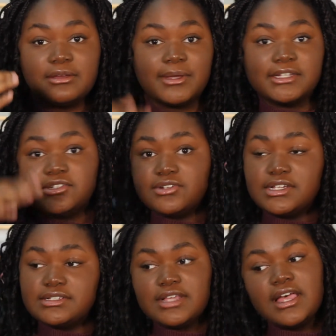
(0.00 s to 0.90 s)
about
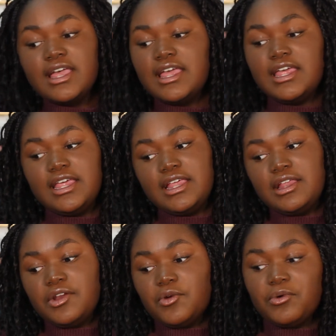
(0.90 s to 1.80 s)
stress
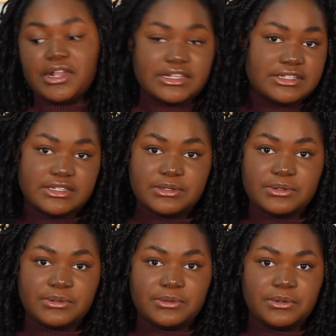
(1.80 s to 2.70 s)
and what it has to
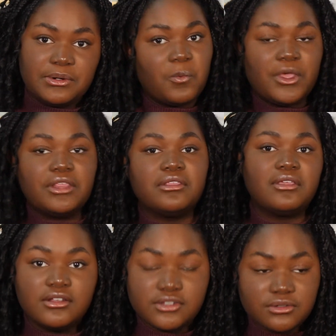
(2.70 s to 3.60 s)
do with
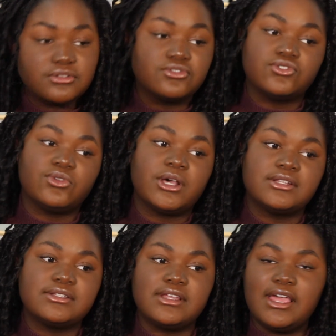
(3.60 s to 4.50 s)
social
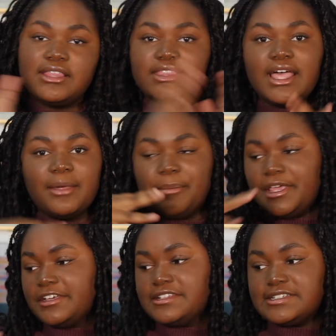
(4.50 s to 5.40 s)
stress, and that
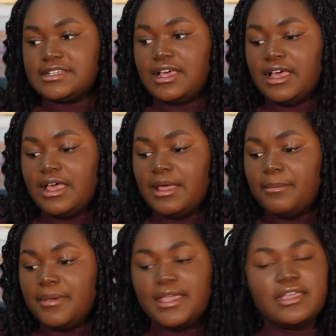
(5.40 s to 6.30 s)
makes
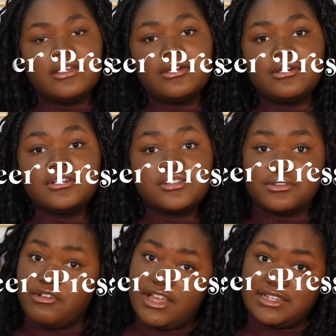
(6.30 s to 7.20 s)
peer
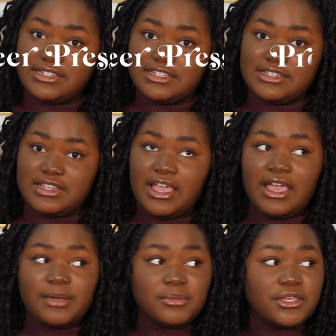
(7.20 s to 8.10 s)
stress,
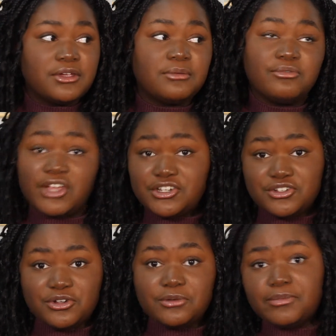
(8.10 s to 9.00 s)
peer
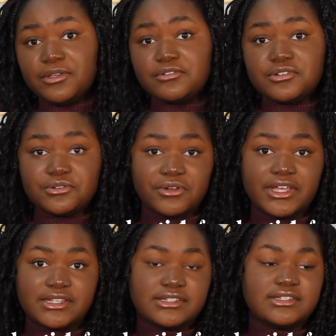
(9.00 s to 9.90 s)
pressure, peer
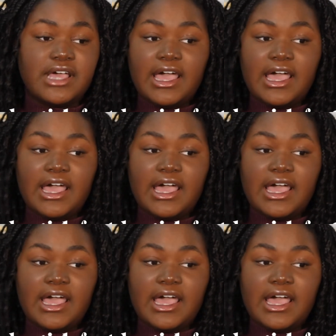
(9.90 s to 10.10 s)
stress,